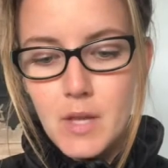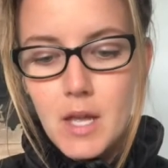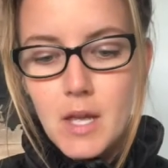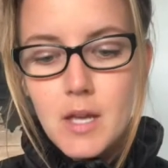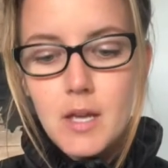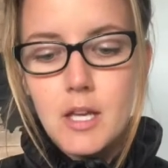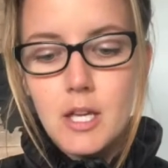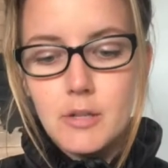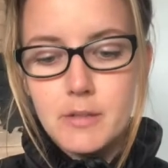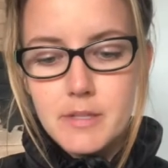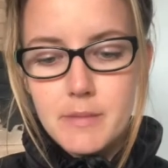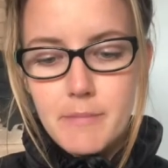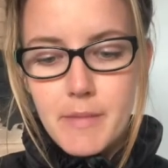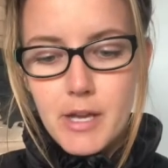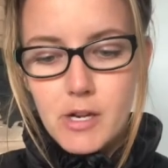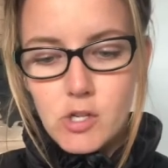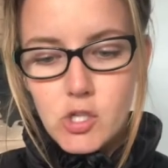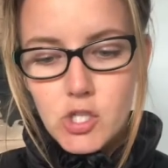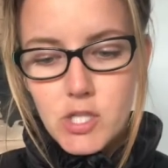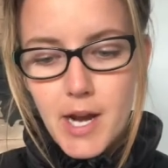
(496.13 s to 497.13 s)
It was a
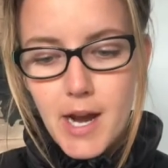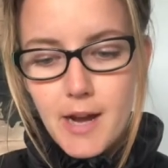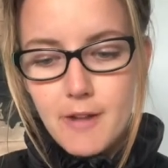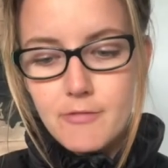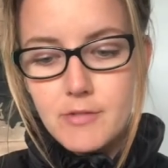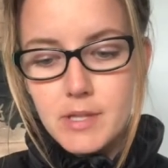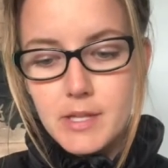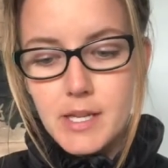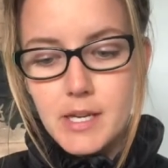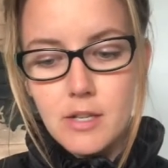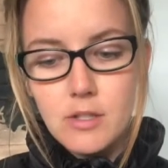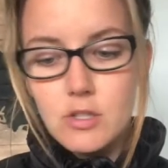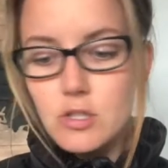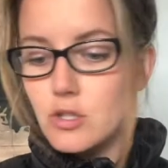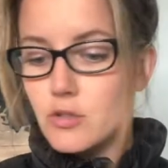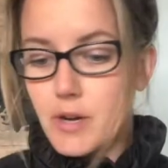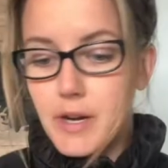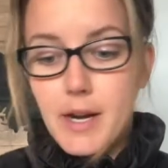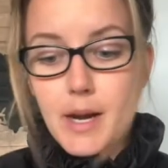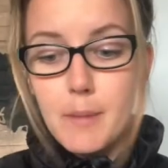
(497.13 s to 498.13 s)
metal shaft leading
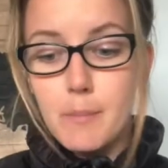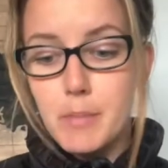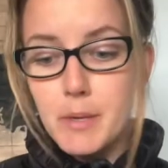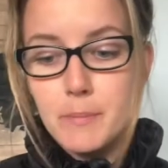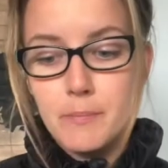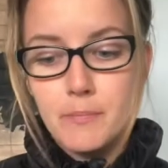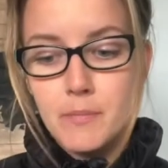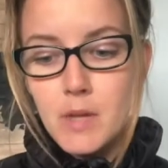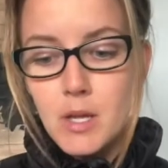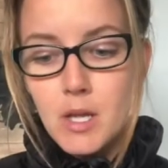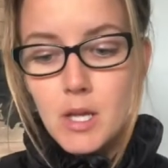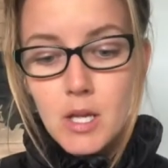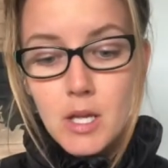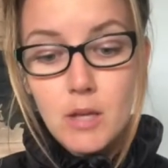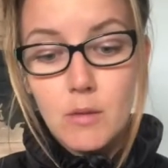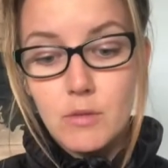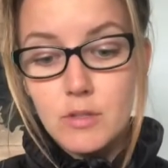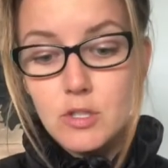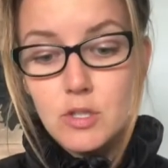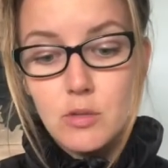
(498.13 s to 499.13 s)
straight up. It
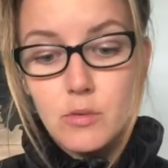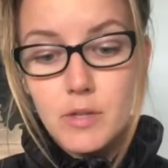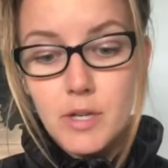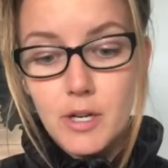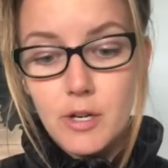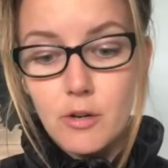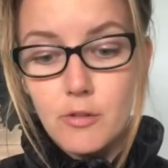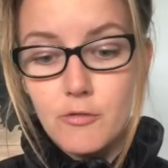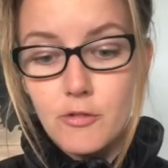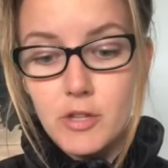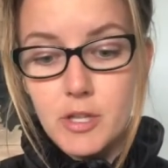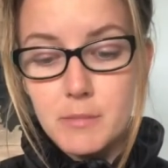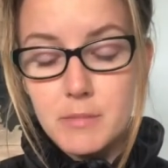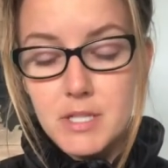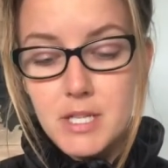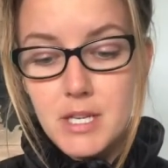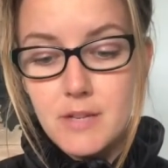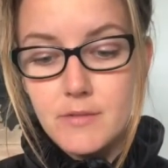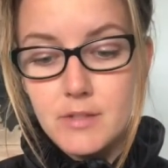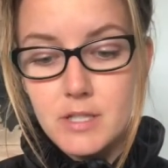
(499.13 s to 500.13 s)
was too narrow for them to
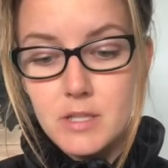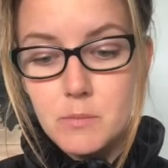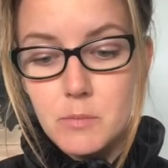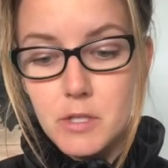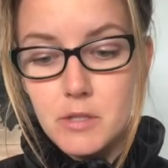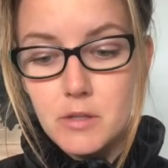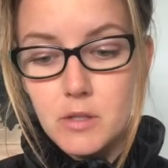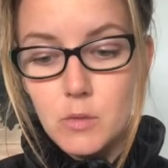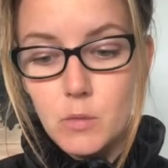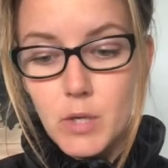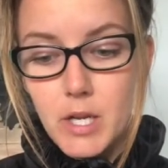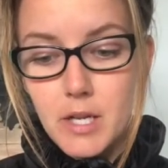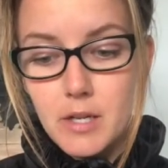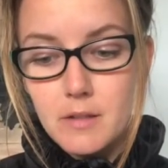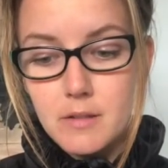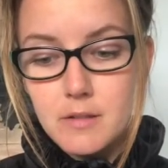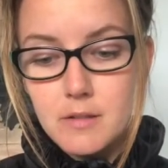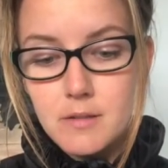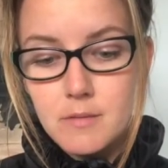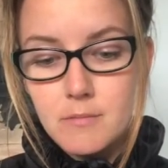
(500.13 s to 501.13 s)
even spread their
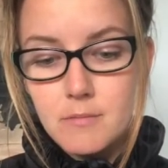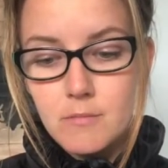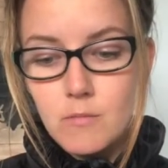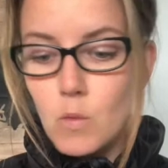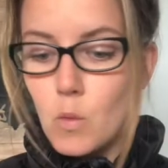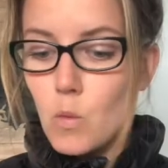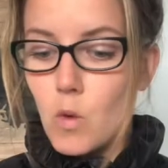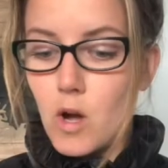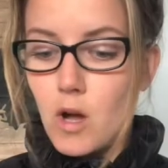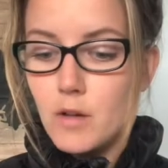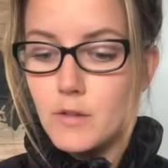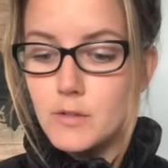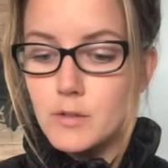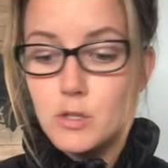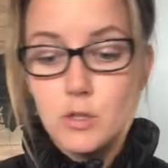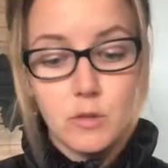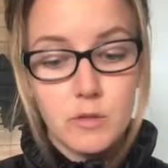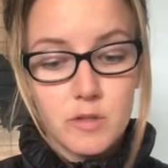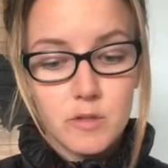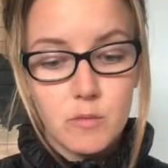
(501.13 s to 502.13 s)
wings. Walls
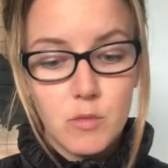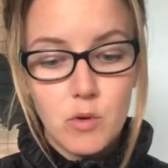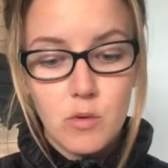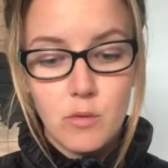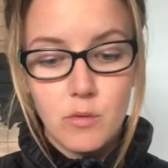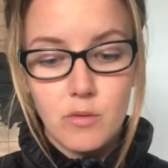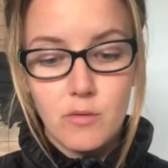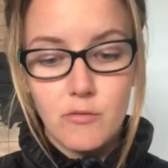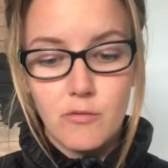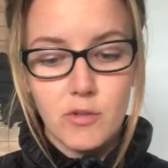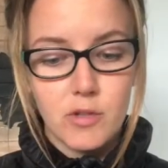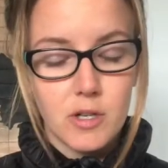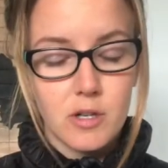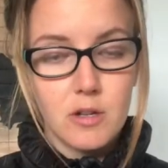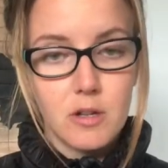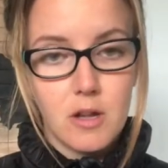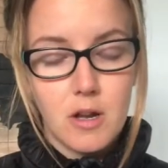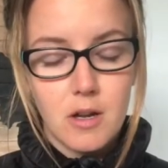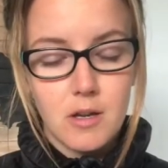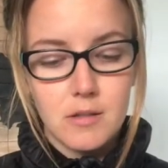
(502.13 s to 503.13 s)
too smooth for their
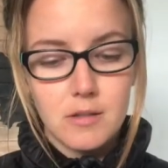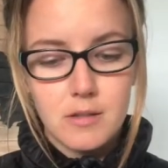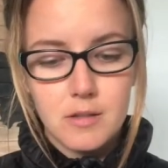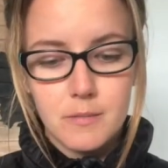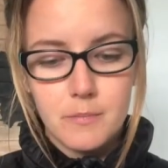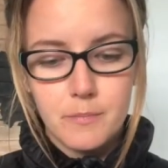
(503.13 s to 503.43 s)
claws.